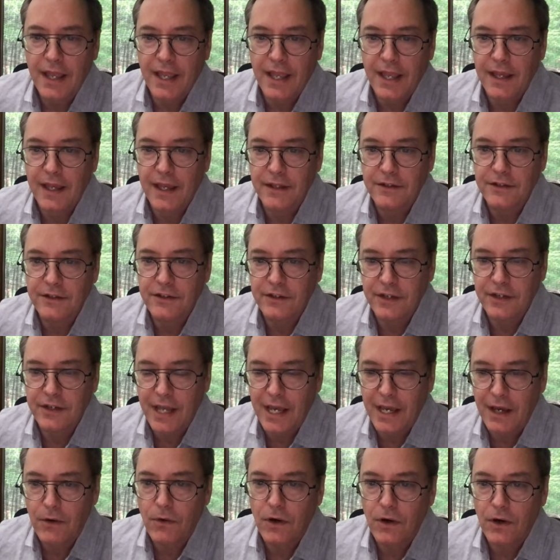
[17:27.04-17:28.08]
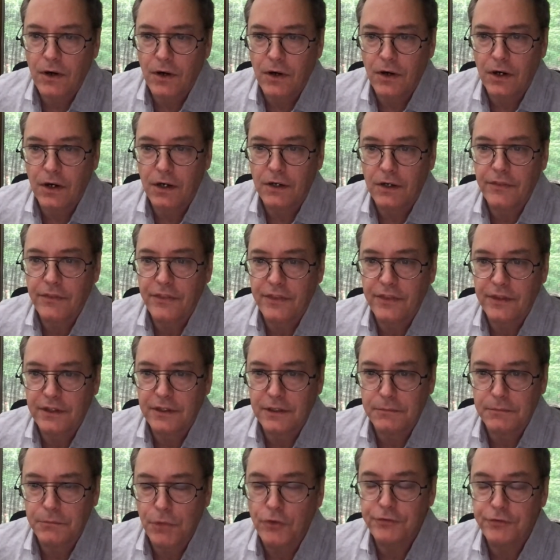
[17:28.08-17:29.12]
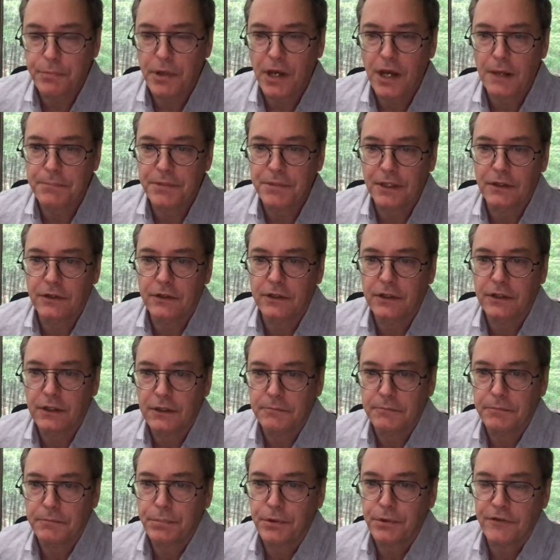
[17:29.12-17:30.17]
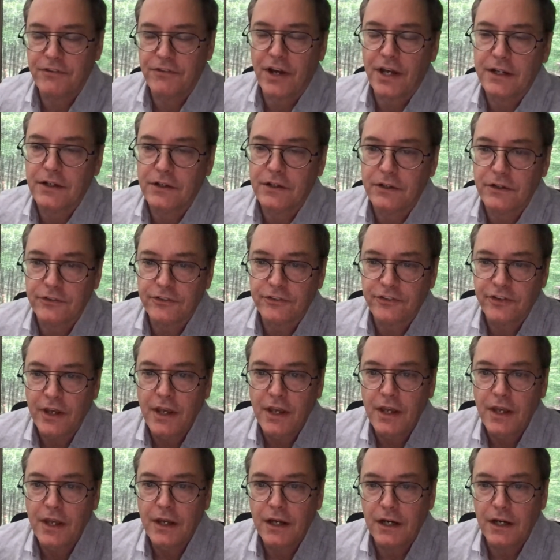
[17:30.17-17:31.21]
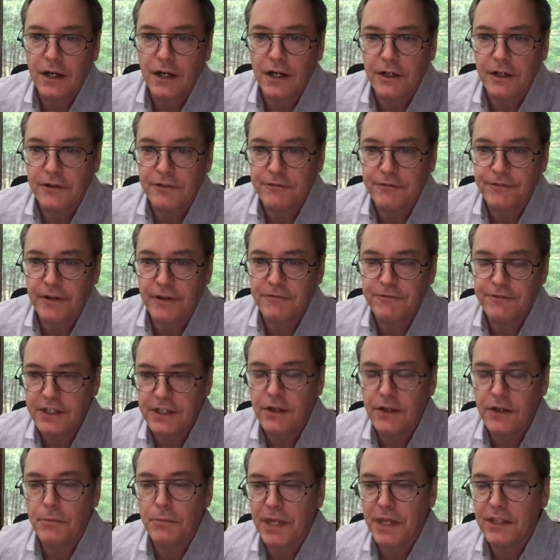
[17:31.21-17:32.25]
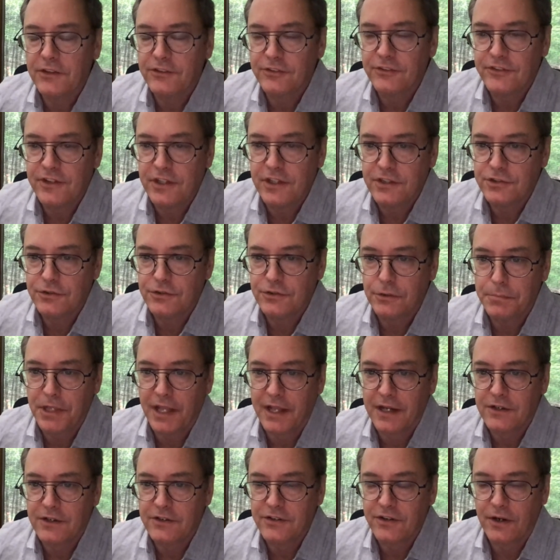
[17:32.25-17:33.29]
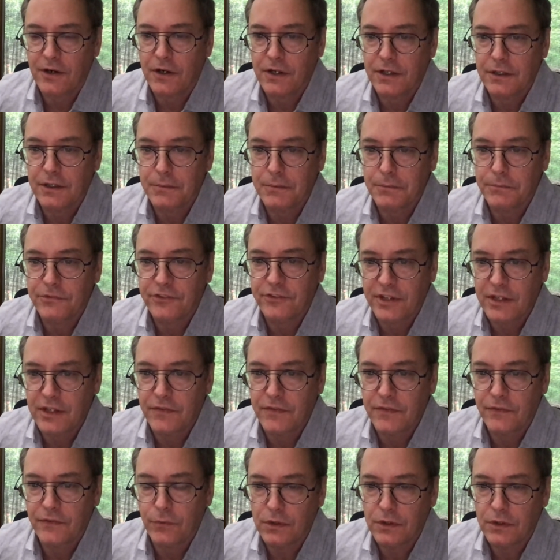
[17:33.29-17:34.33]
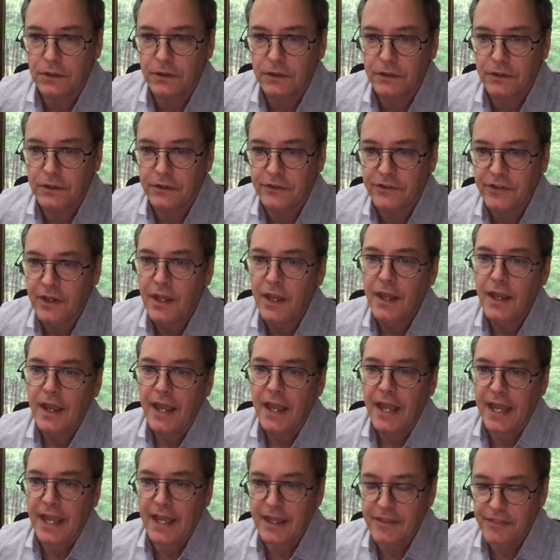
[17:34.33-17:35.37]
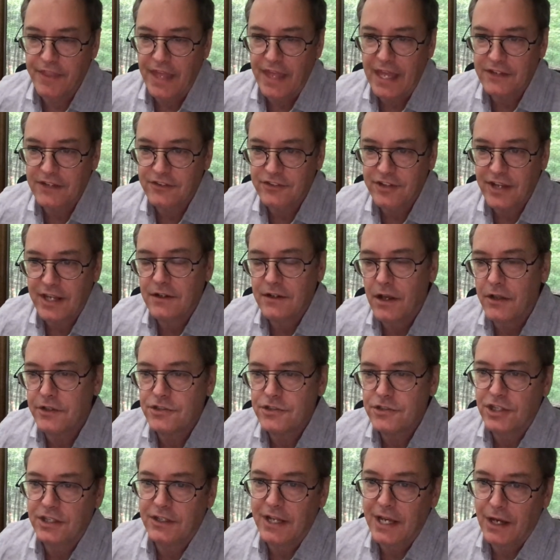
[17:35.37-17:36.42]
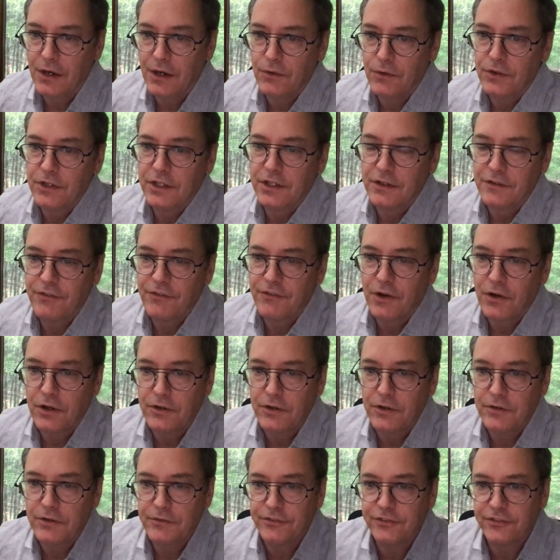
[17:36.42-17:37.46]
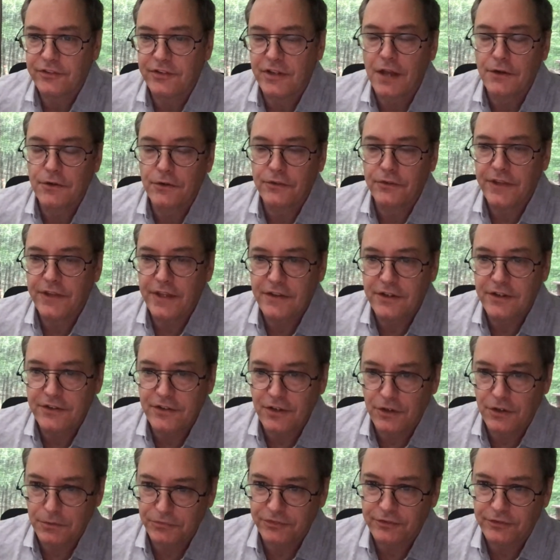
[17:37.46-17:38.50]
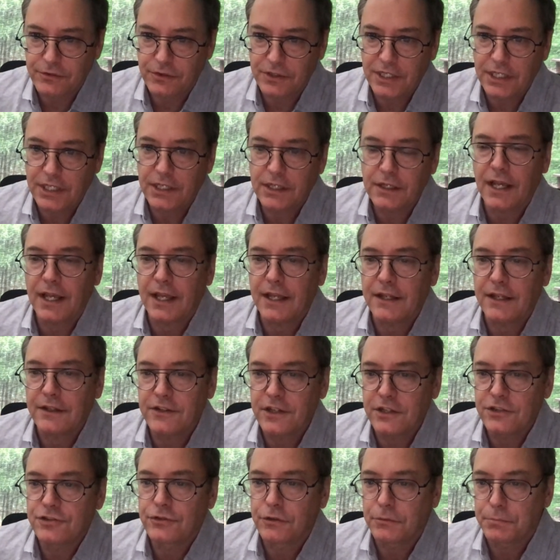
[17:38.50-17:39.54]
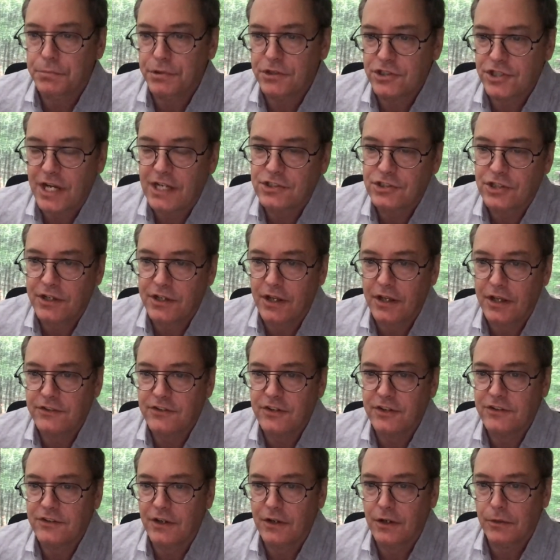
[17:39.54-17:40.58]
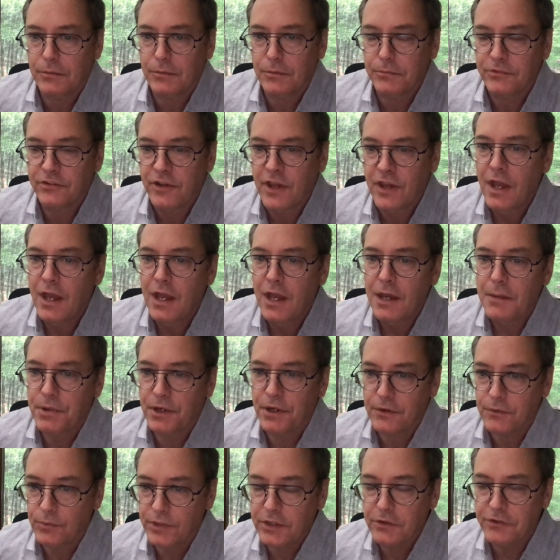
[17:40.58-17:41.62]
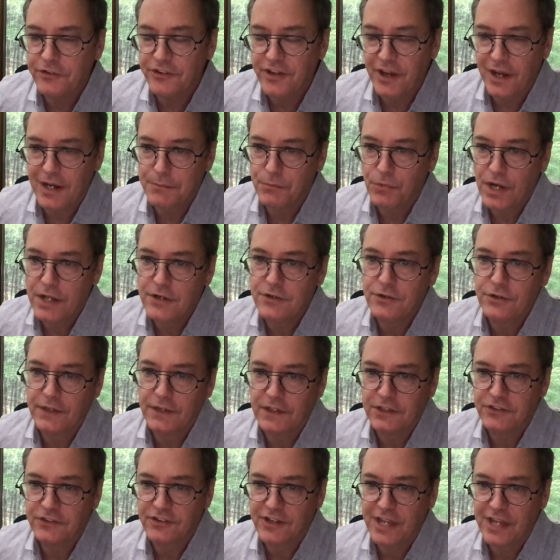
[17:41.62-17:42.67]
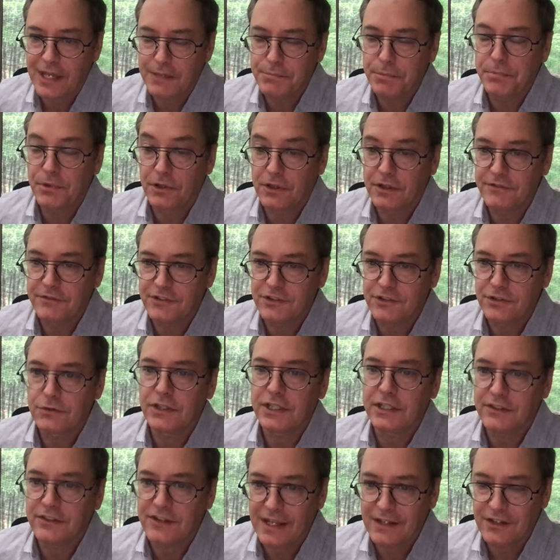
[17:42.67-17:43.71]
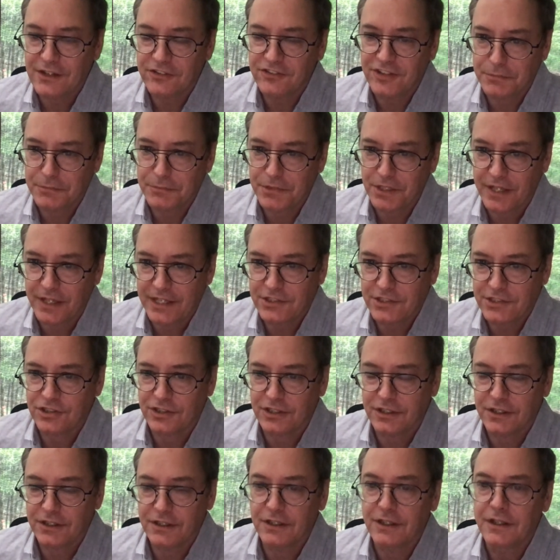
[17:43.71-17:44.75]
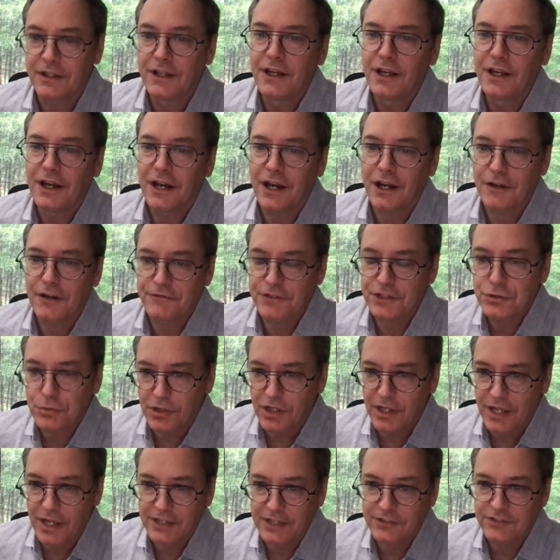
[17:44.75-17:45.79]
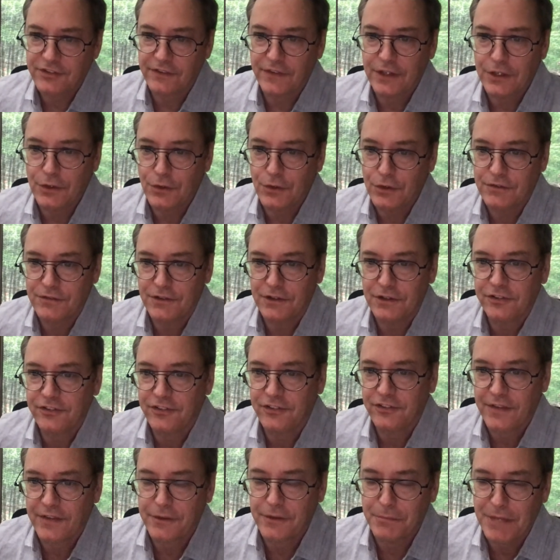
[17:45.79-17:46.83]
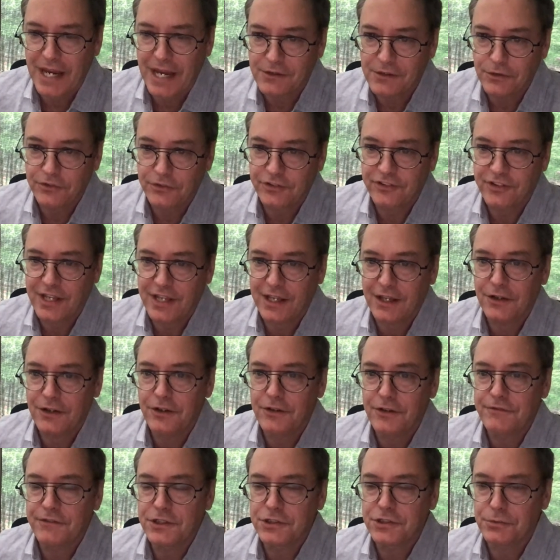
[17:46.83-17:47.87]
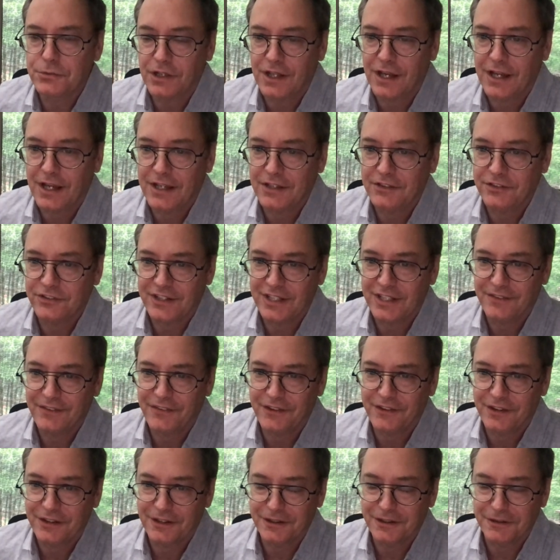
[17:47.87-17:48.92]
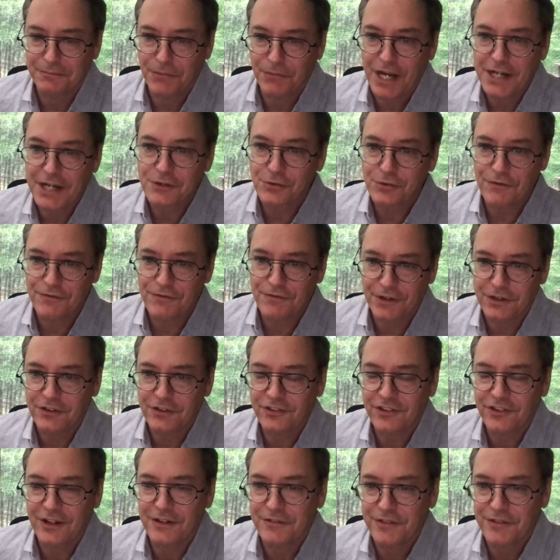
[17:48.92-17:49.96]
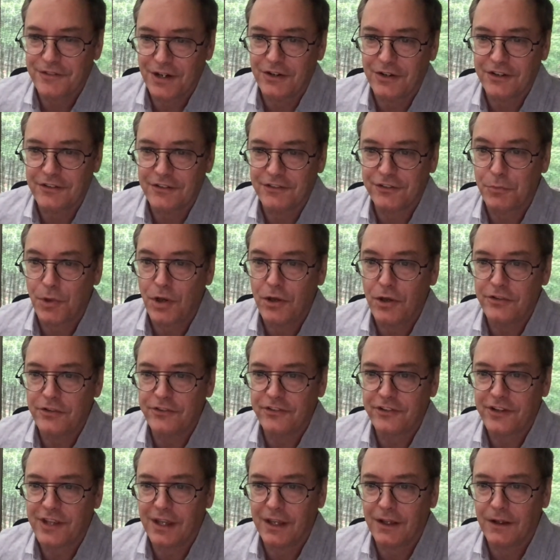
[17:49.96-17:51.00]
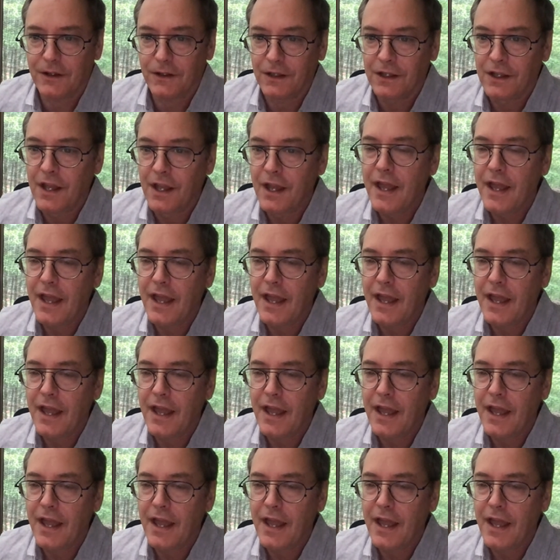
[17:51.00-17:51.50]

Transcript: and now are the most popular providers of video-based digital planetariums in the world. And that technology now involves not only the dome screen and digital projection onto domes, but real-time rendering that's capable of doing data simulation, uh, visualizing the universe at the macro scale, visualizing the microverse at a very small scale,